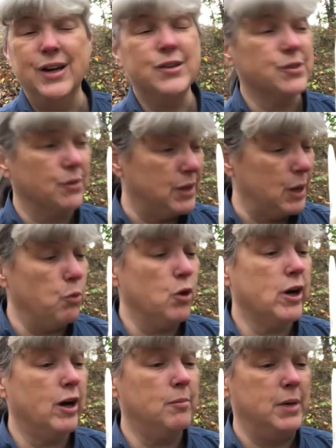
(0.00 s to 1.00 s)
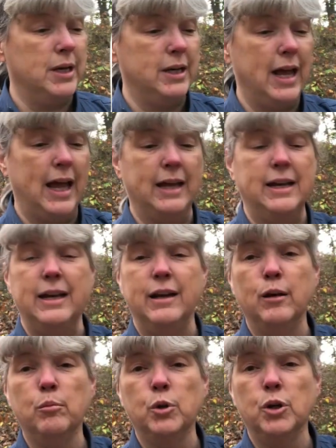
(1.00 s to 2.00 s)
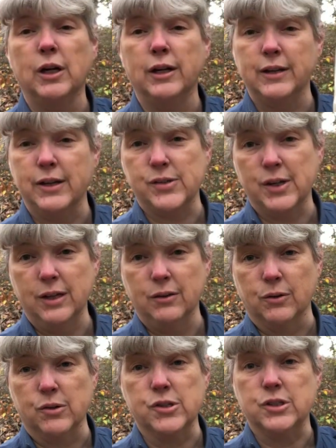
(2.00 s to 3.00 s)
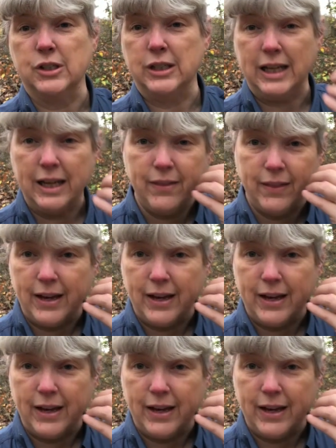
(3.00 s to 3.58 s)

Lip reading: So they will come in and nibble on these antlers to get